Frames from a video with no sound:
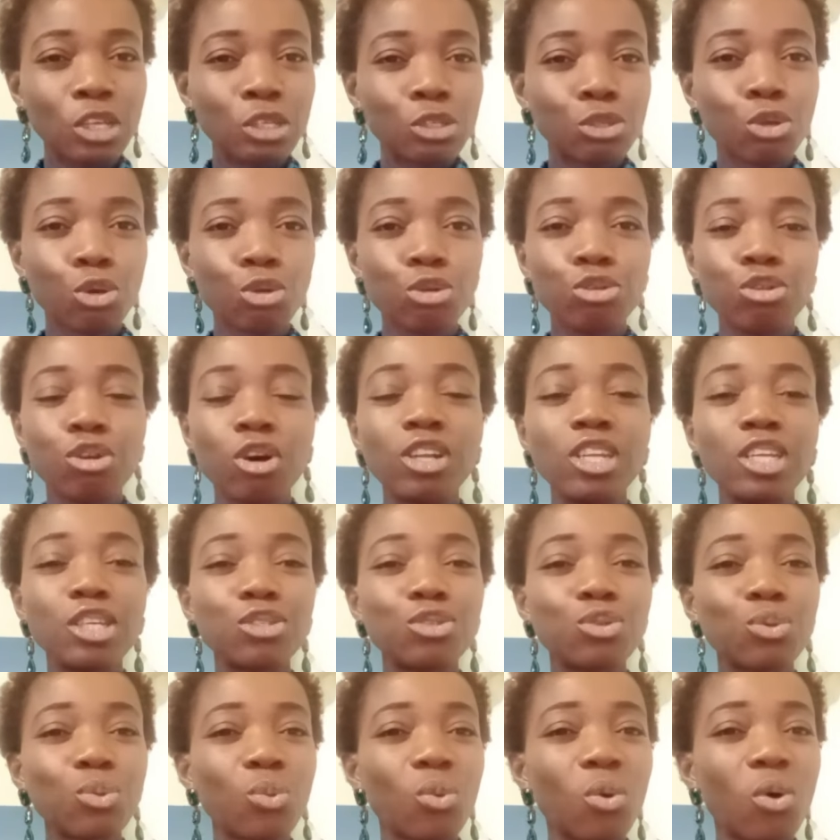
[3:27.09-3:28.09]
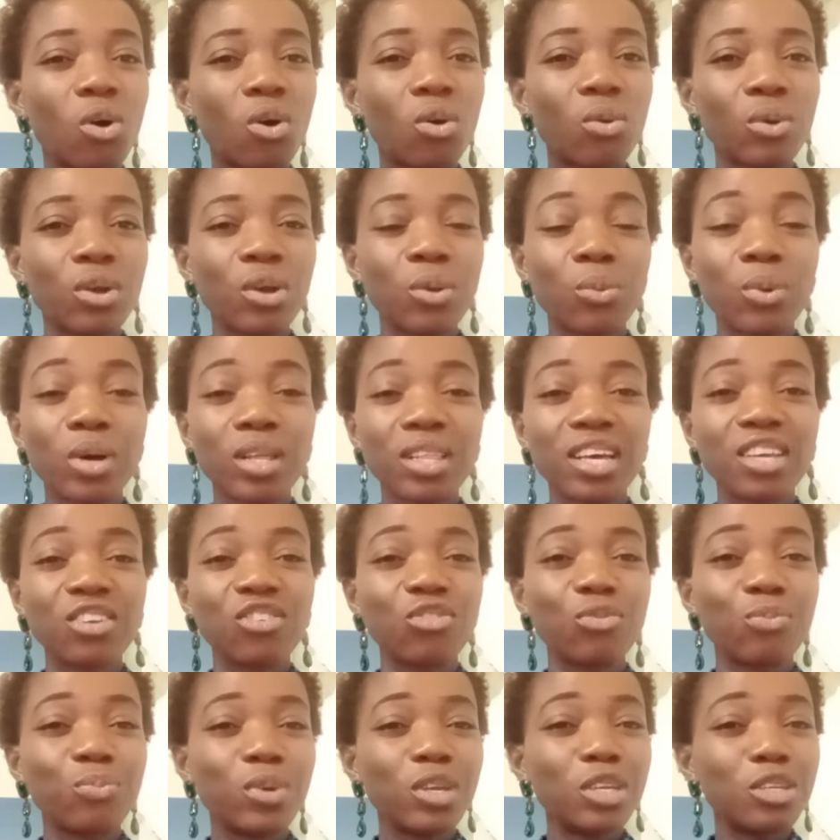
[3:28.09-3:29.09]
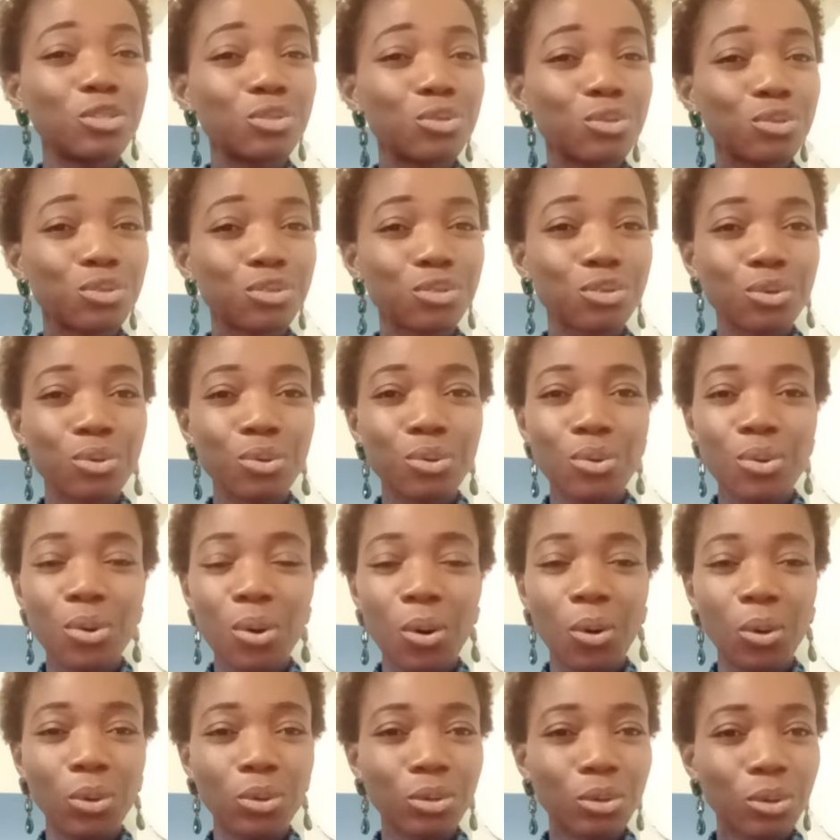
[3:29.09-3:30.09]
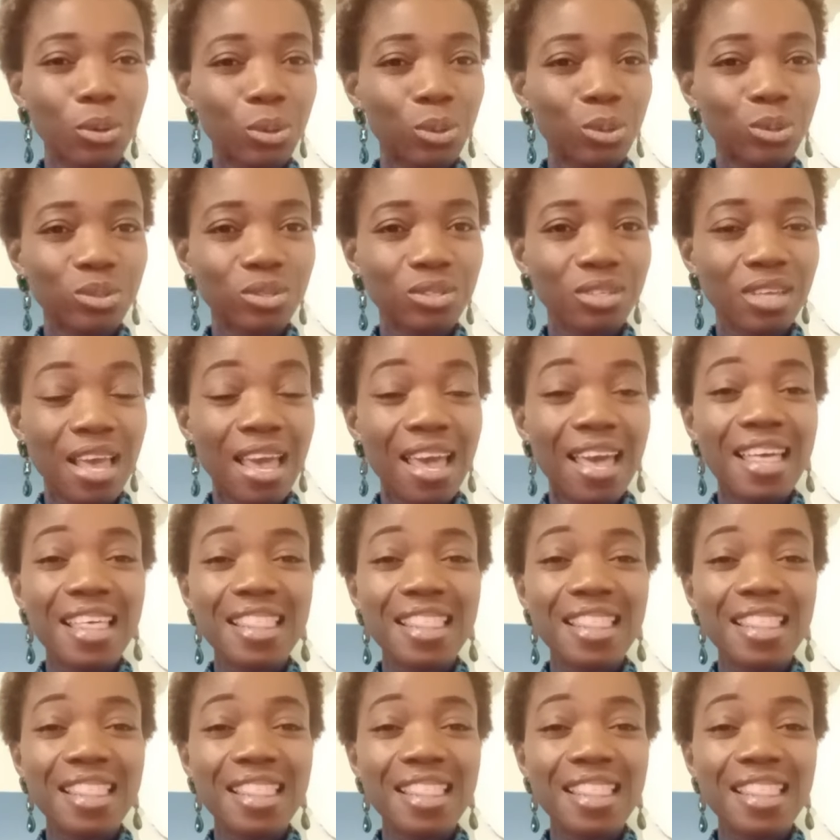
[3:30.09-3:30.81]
So you don't need to worry whether you've been to school or not.